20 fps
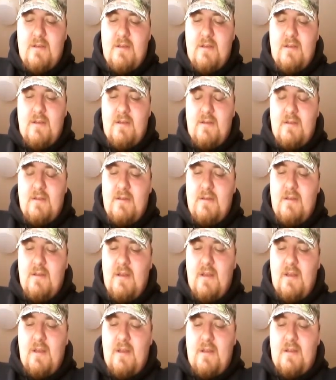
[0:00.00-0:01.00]
And
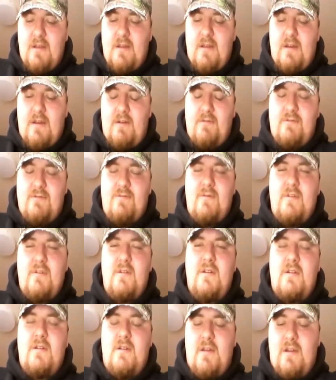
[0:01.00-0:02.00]
I was
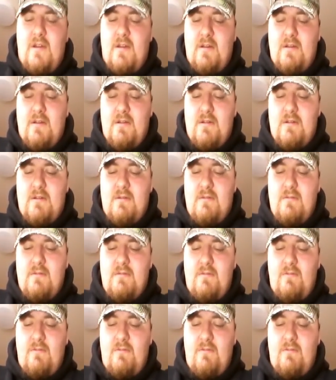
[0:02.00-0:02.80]
really kind of